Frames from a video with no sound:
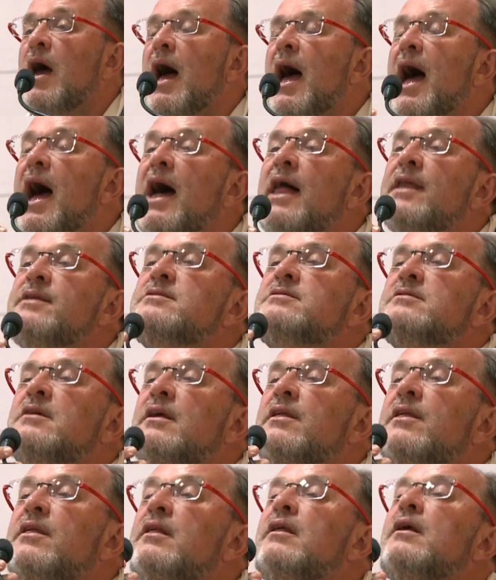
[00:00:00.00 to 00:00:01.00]
And
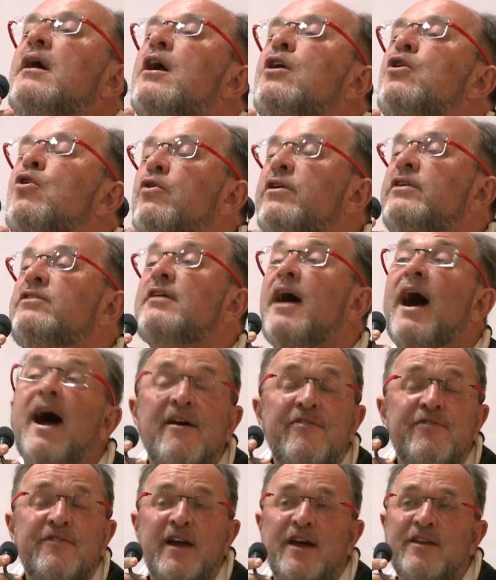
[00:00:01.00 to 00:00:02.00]
according to
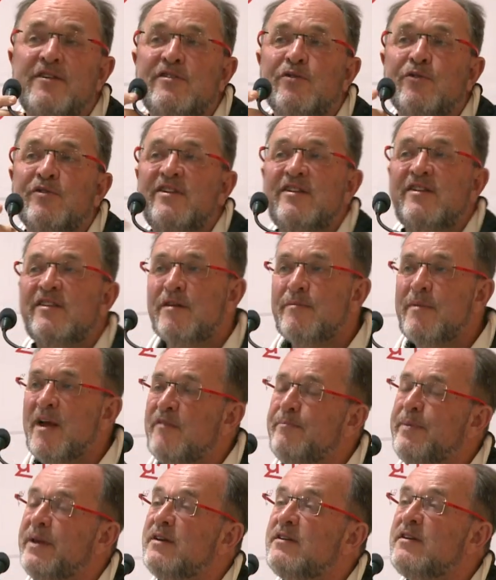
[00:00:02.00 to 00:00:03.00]
Afghan sources, there may
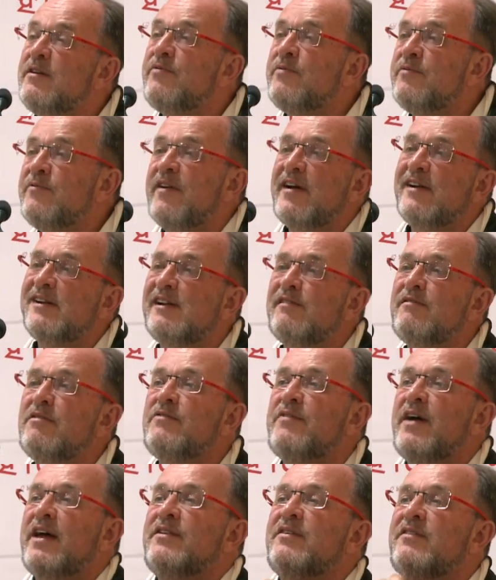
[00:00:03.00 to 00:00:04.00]
have been a different version of
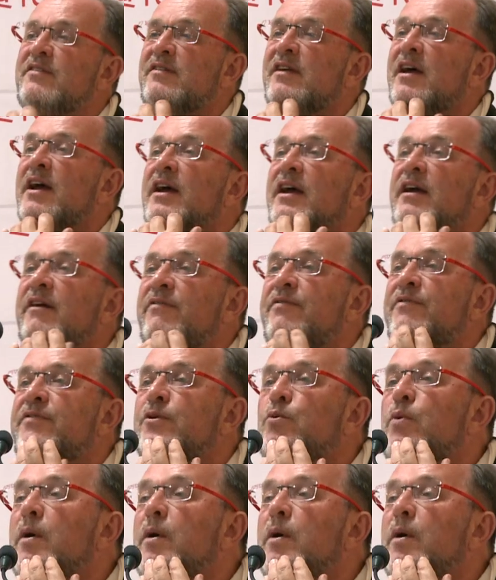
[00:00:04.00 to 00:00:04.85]
events if the